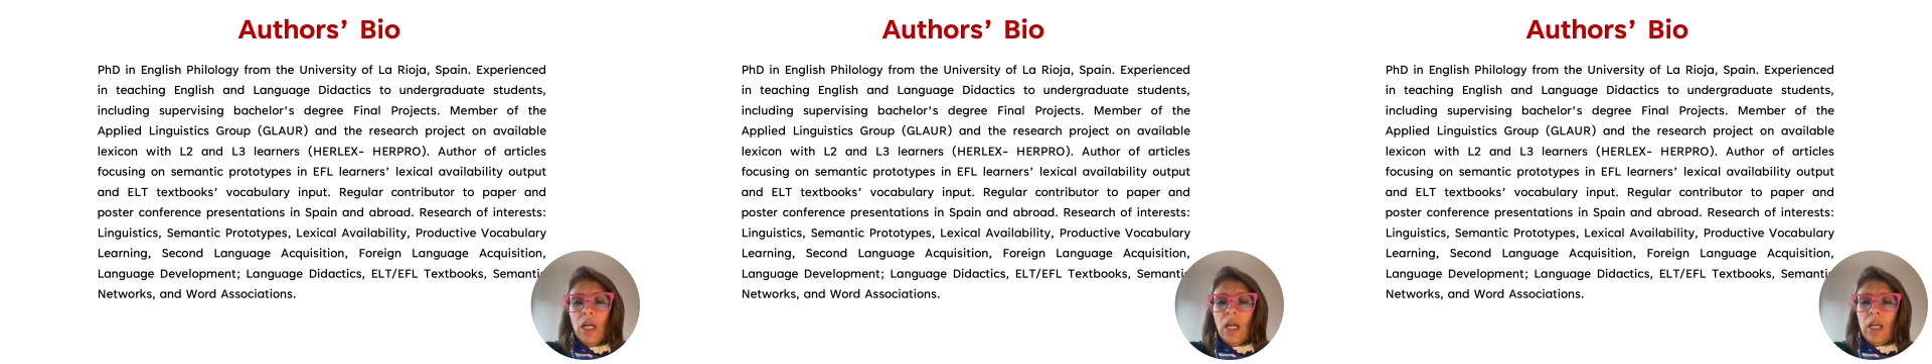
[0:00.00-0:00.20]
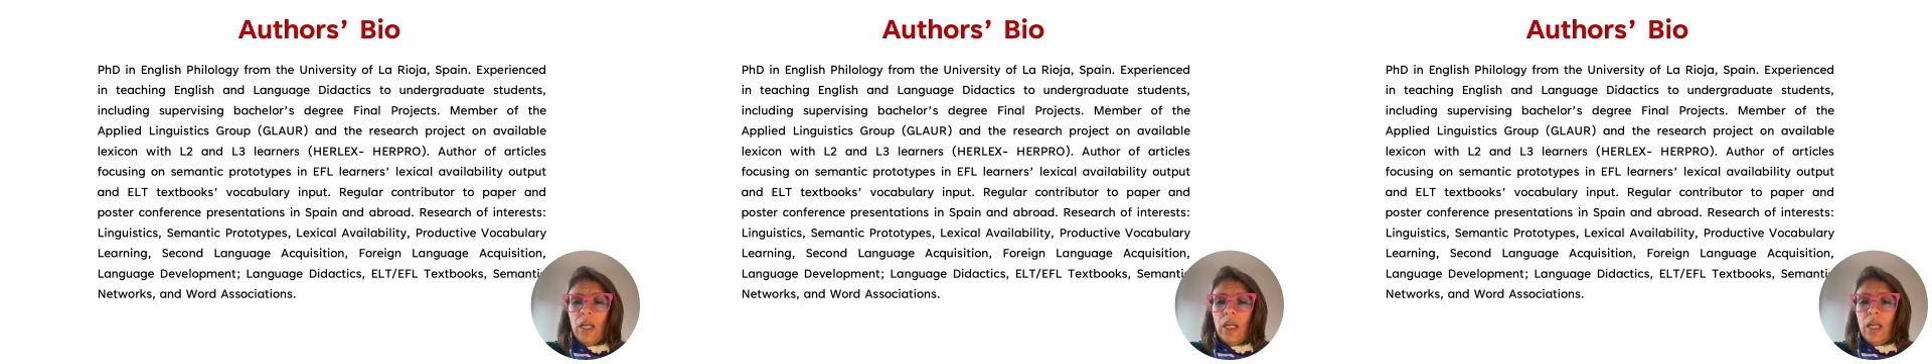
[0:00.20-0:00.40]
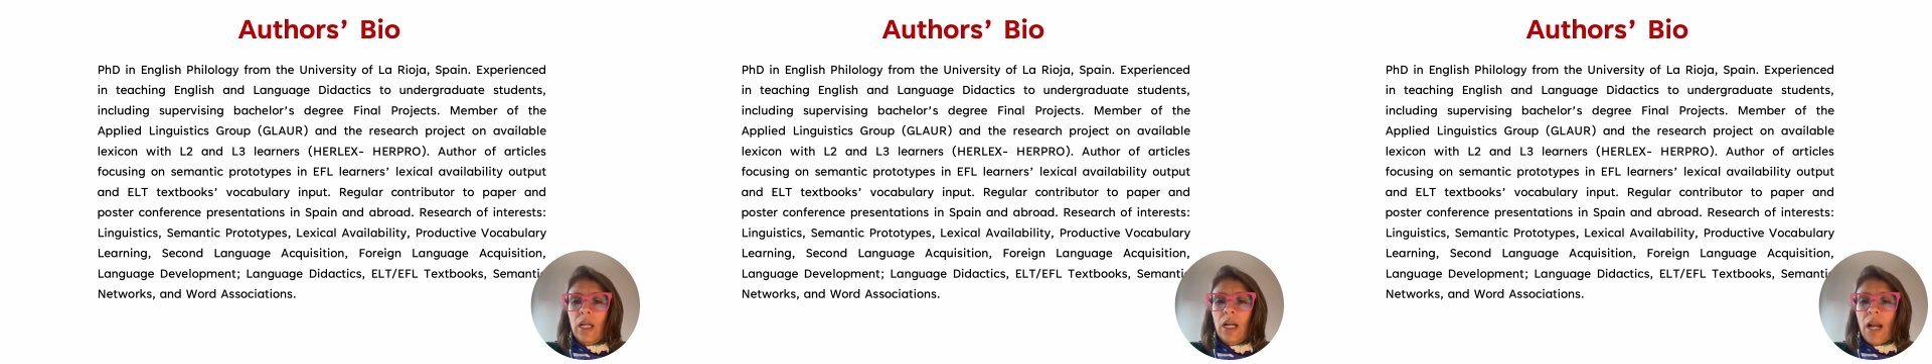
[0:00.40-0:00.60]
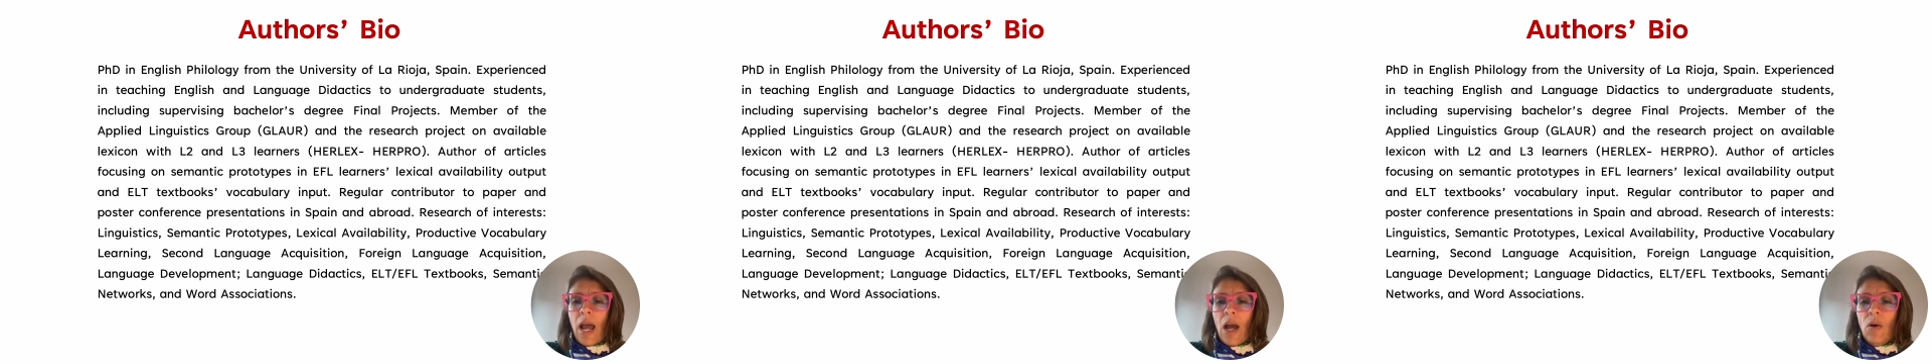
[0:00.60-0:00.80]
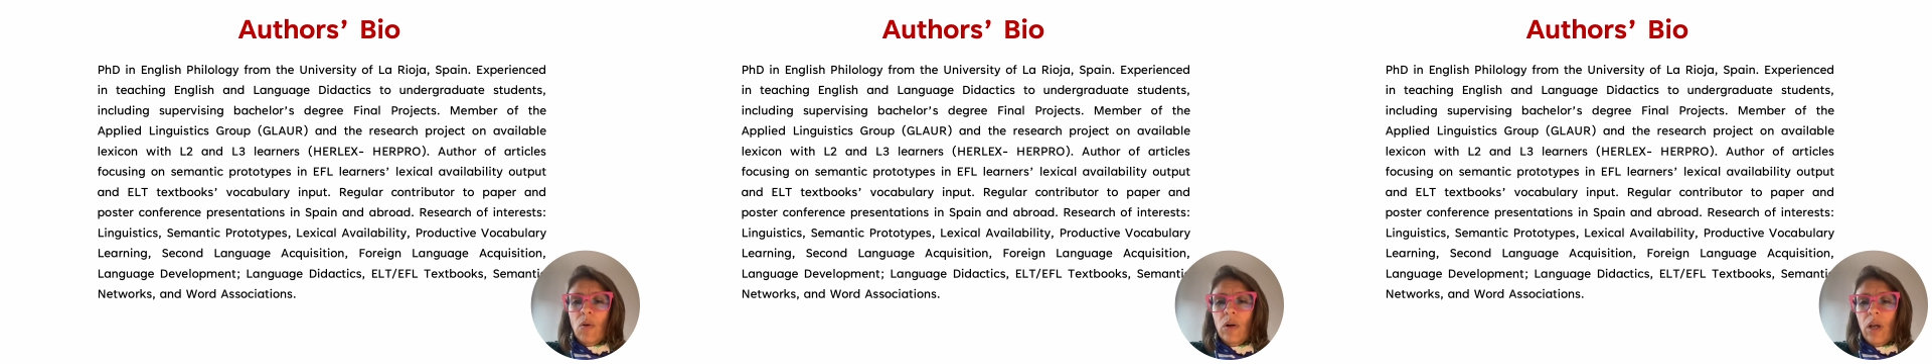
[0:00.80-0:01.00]

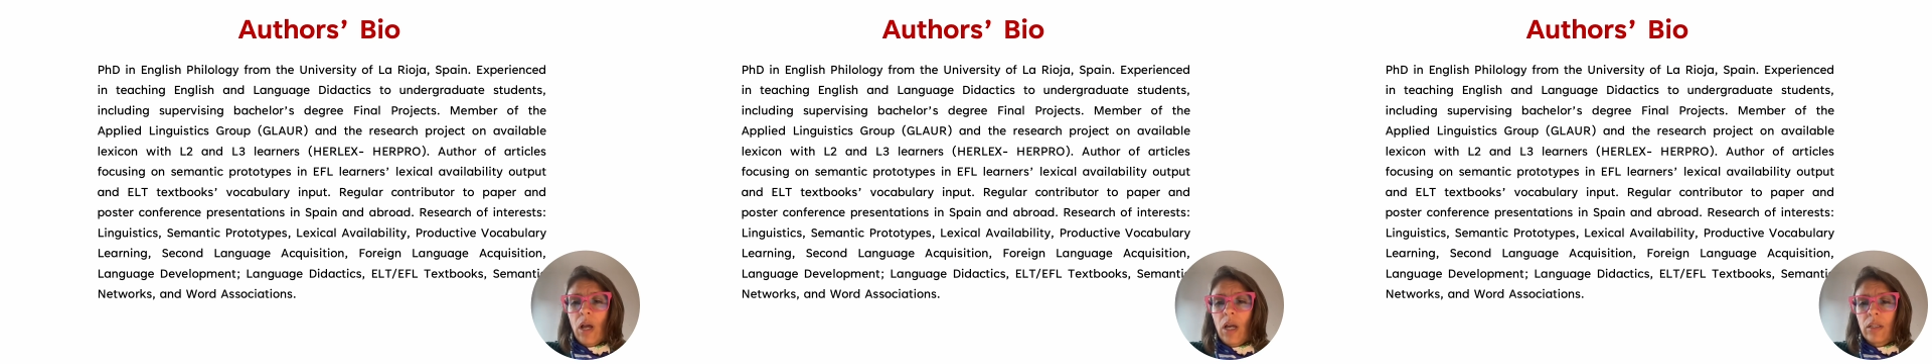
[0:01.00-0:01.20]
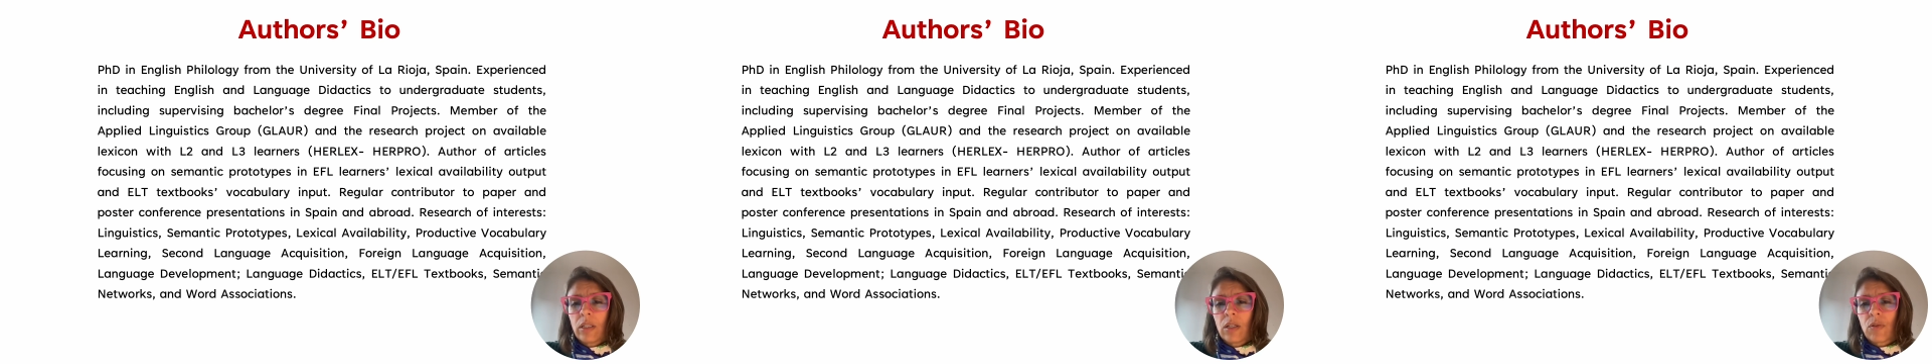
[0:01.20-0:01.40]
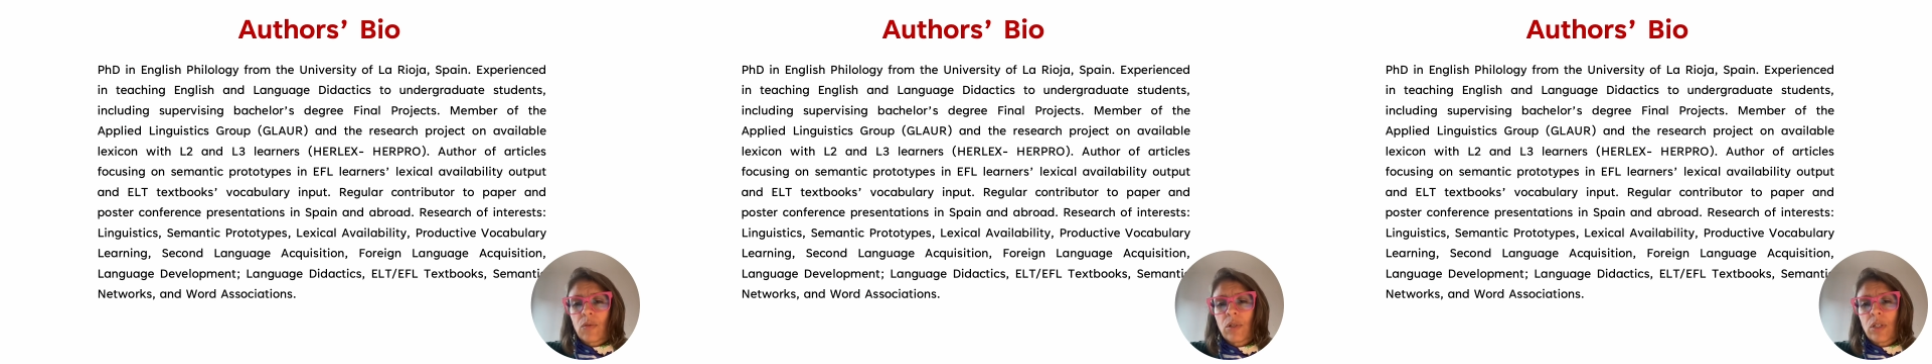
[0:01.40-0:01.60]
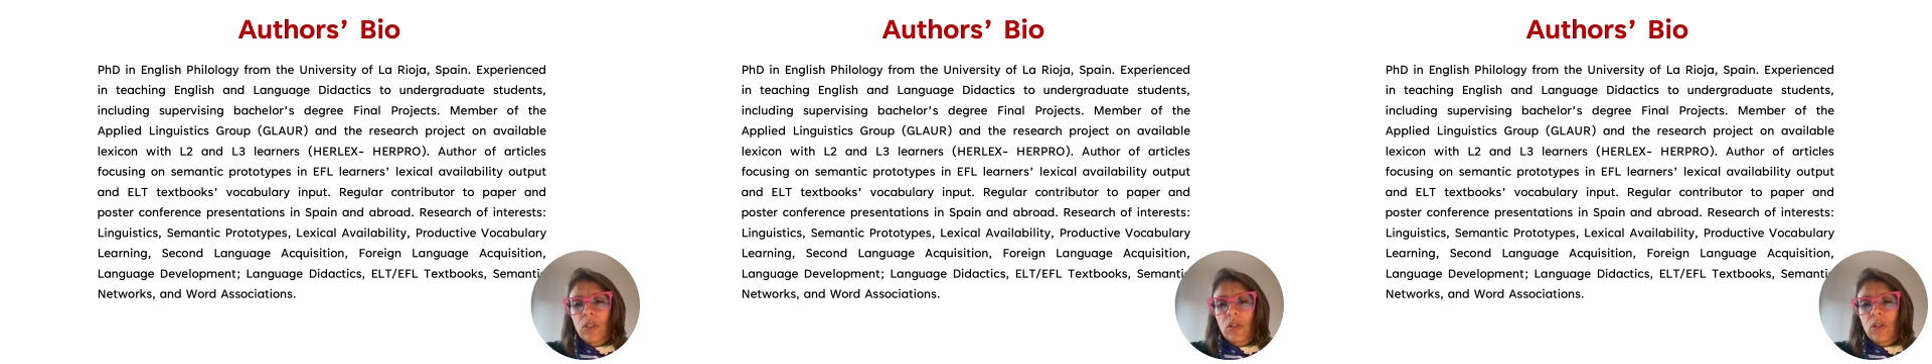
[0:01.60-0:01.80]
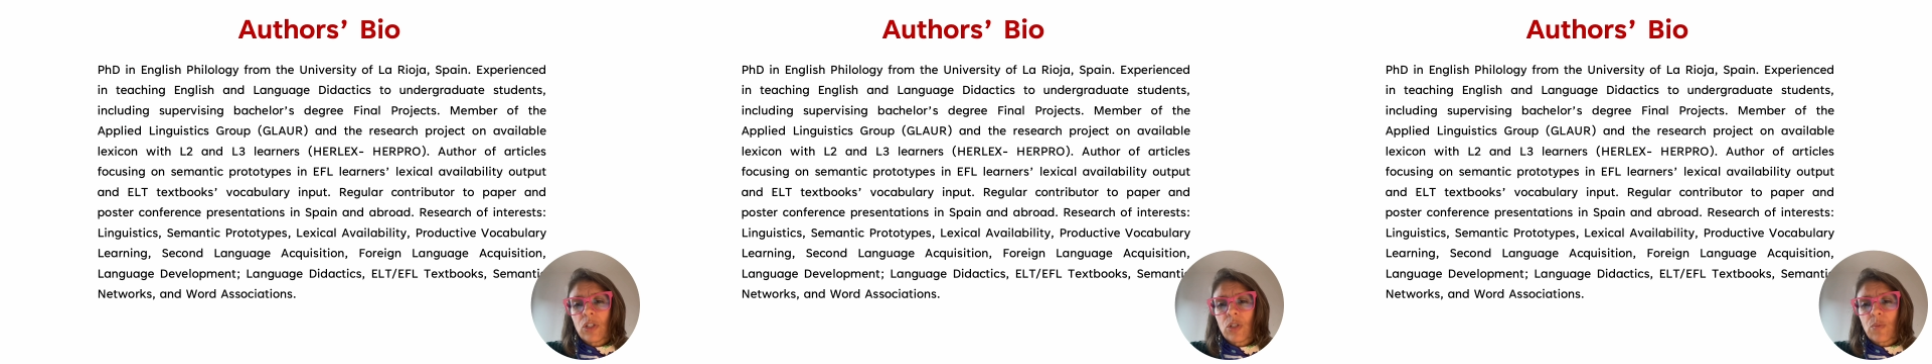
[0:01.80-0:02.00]
GLAUR, and the
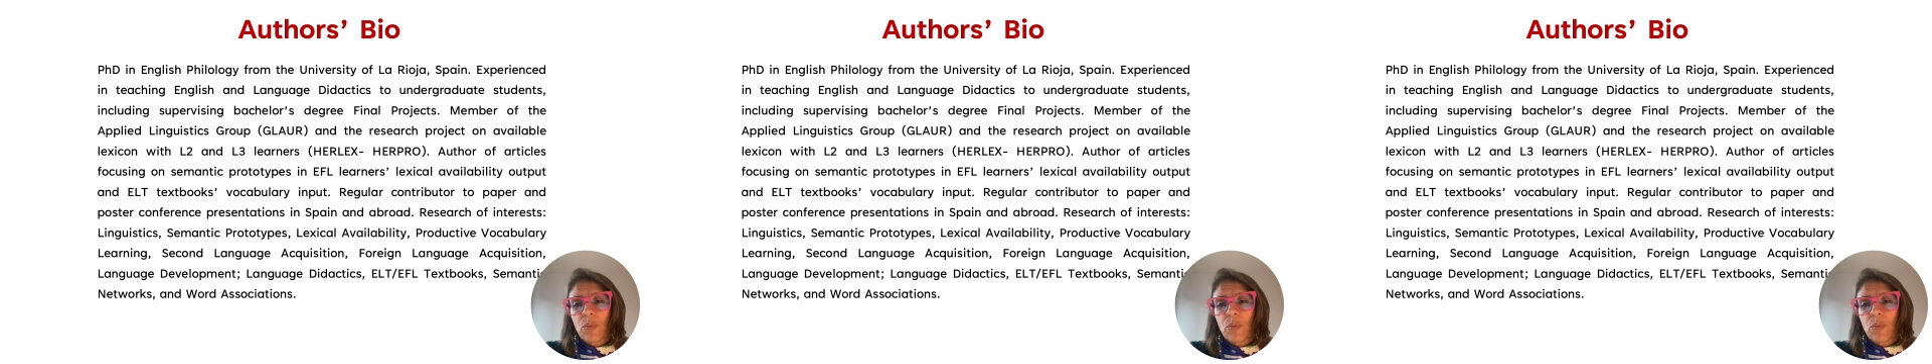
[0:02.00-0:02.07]
research